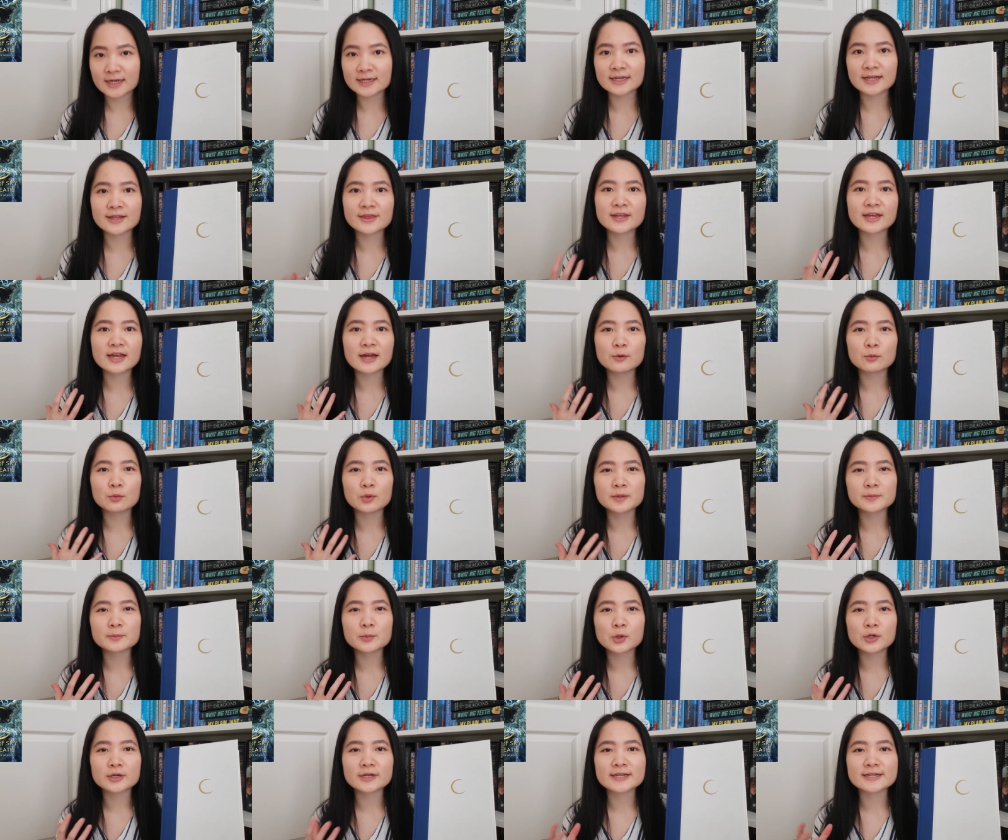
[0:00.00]
And I think at one
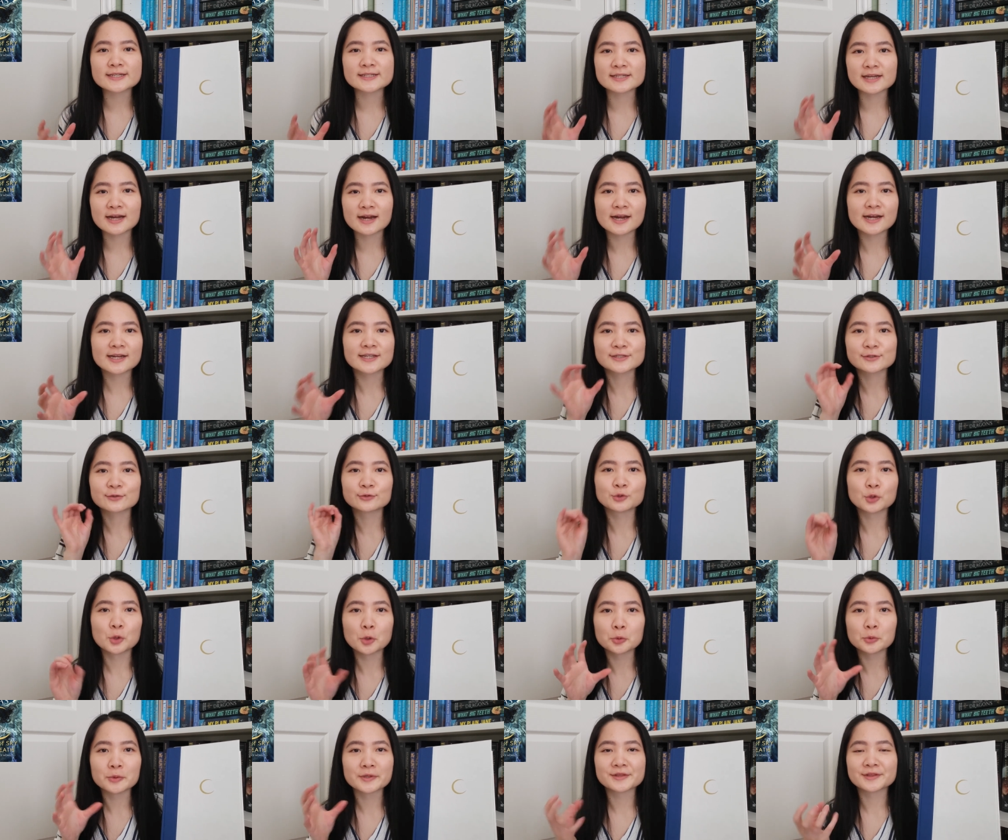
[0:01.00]
point his eyes
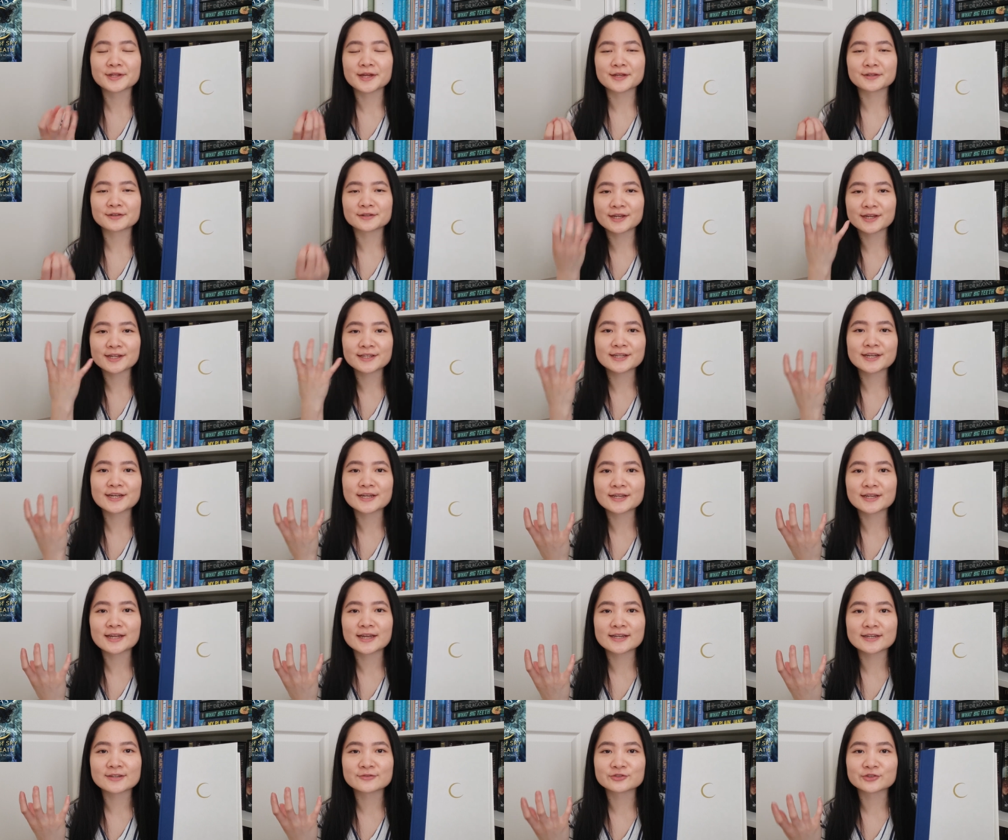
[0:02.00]
glow with like lightning
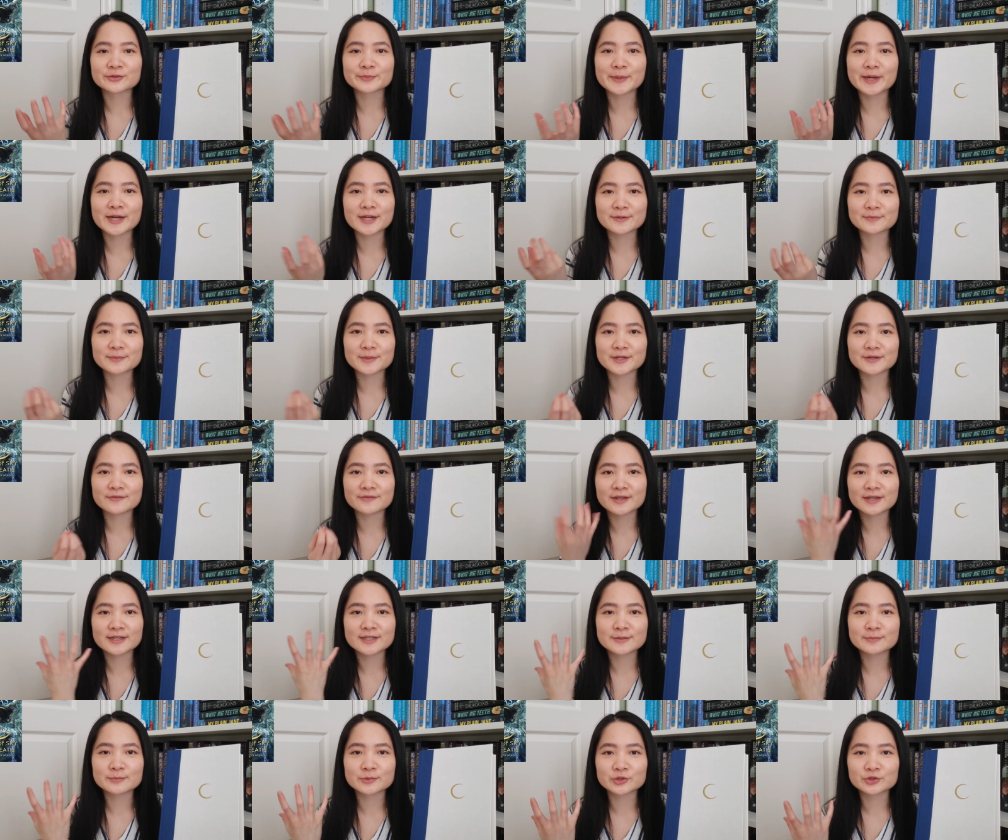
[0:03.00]
and it reminded me of
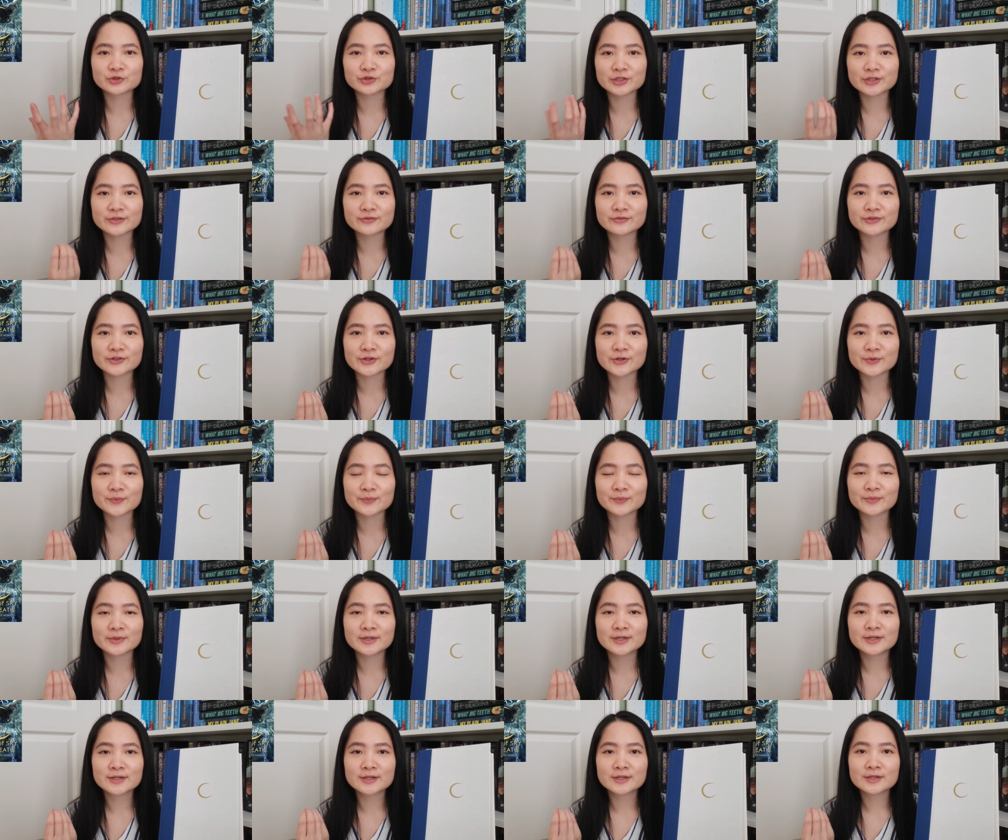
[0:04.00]
that imagery from
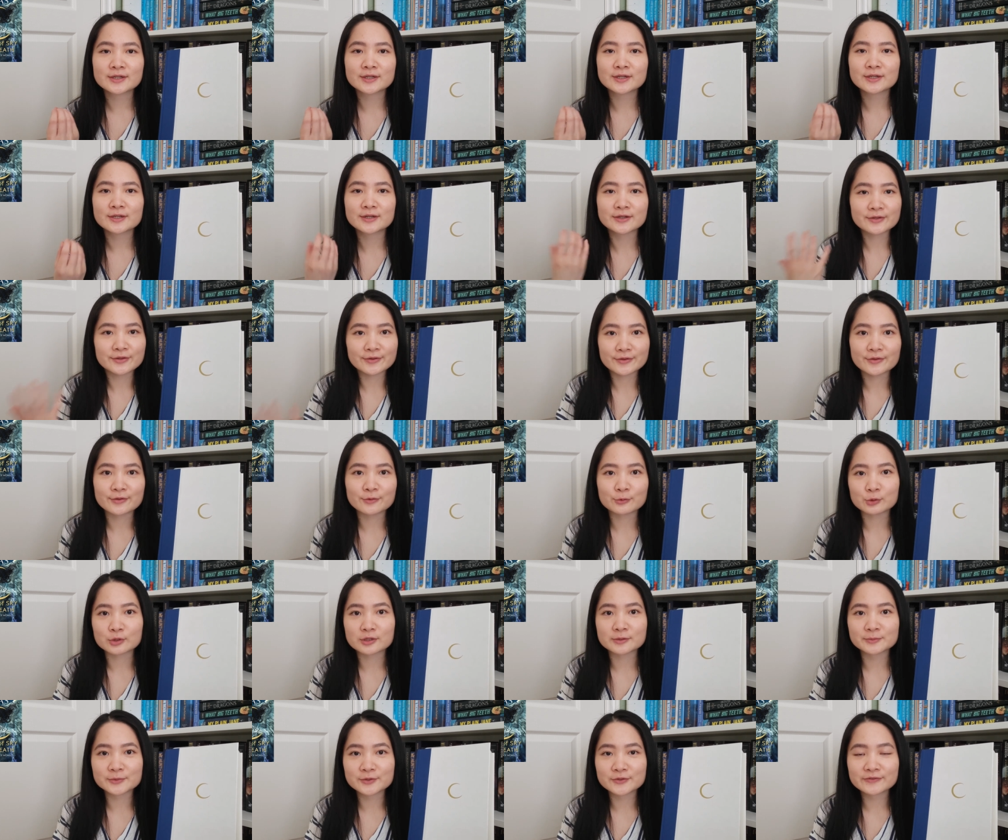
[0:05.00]
the
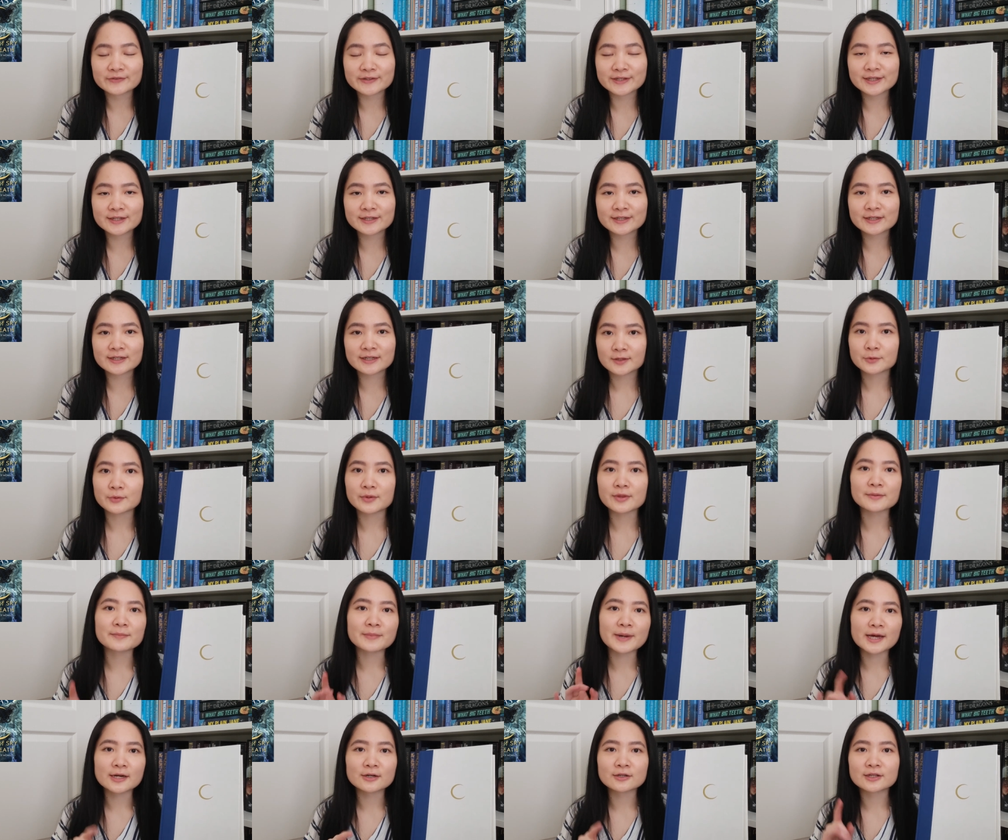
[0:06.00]
Thor movie or the
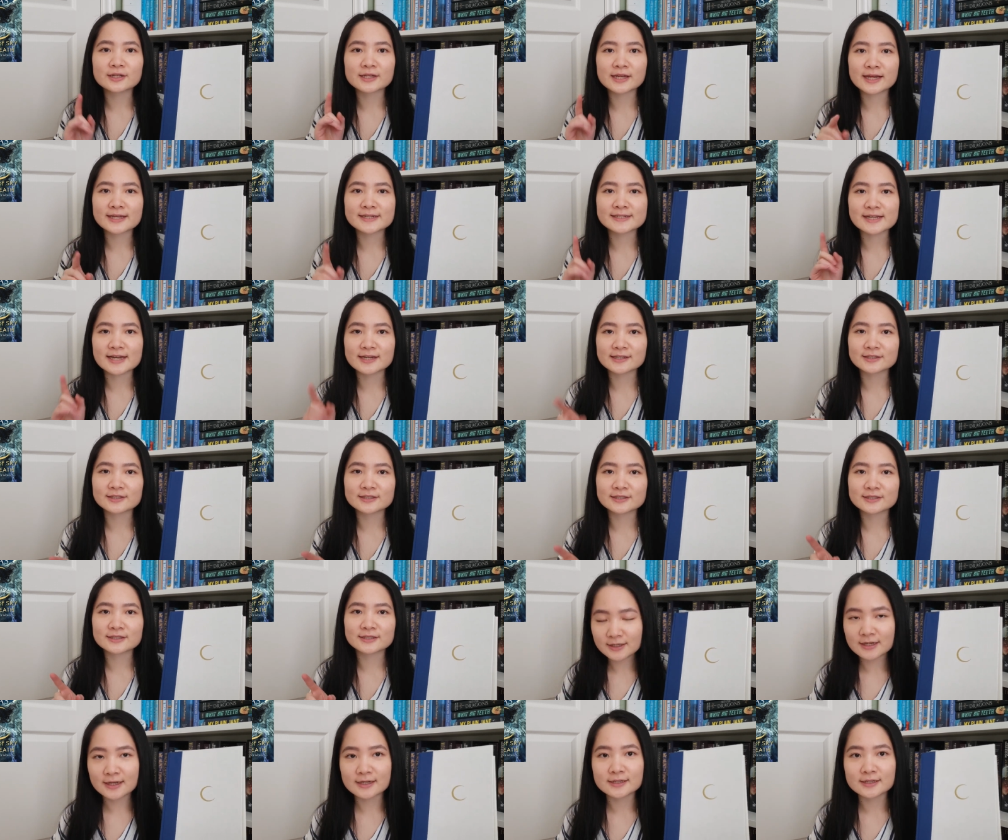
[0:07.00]
battle against Hela.